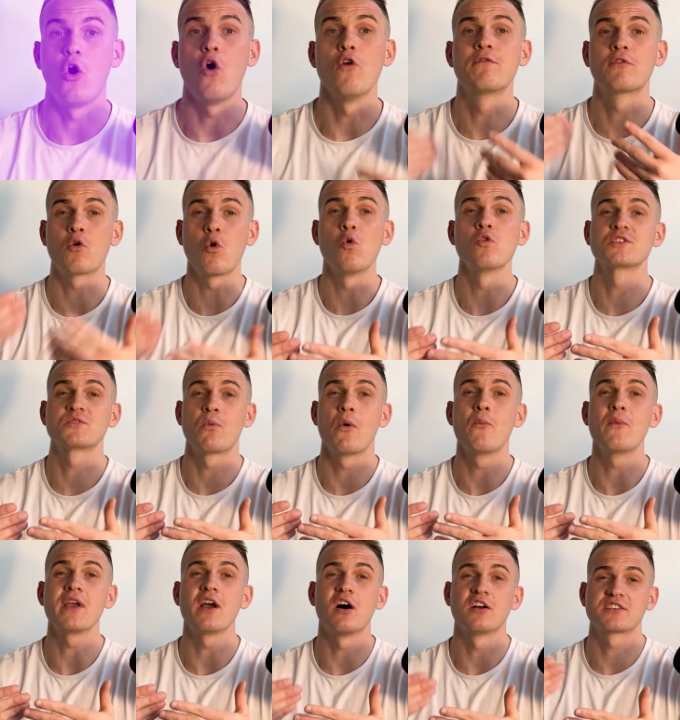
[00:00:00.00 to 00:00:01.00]
Of course, when
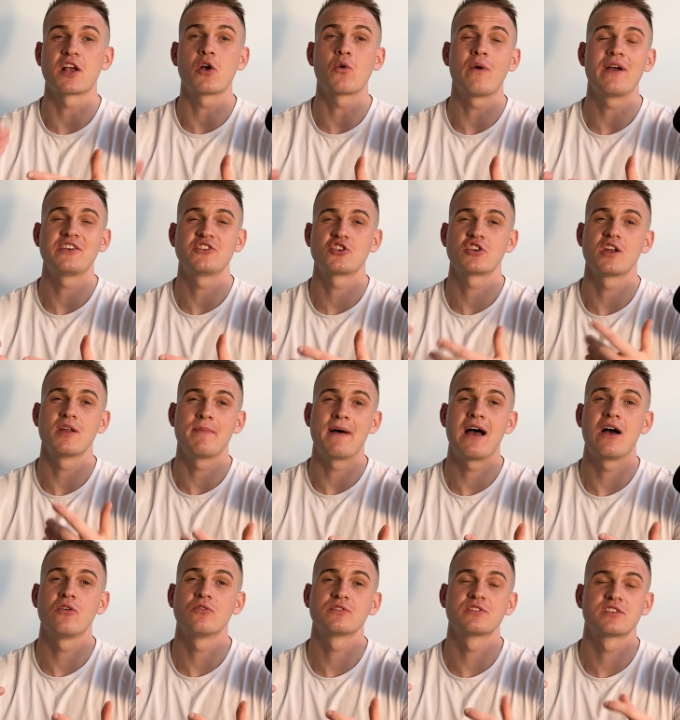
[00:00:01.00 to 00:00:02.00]
we ask a question
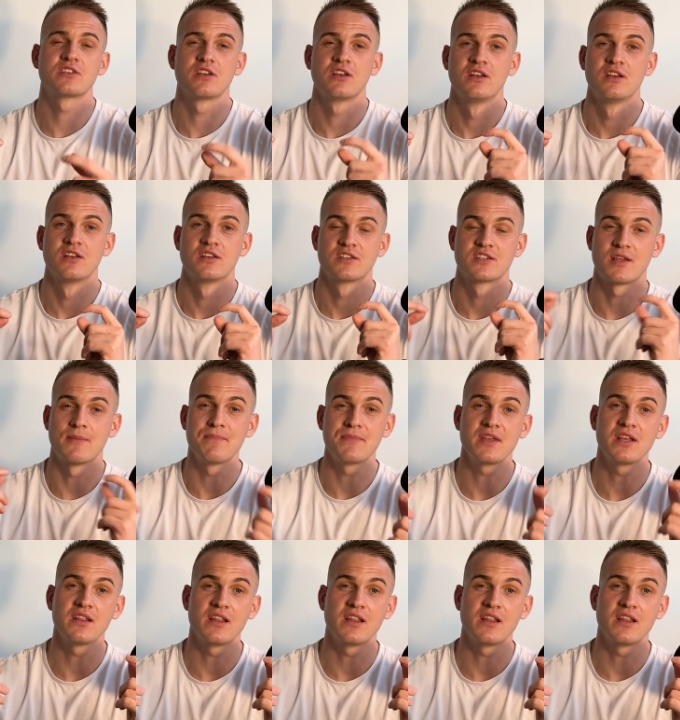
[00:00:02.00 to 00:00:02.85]
about something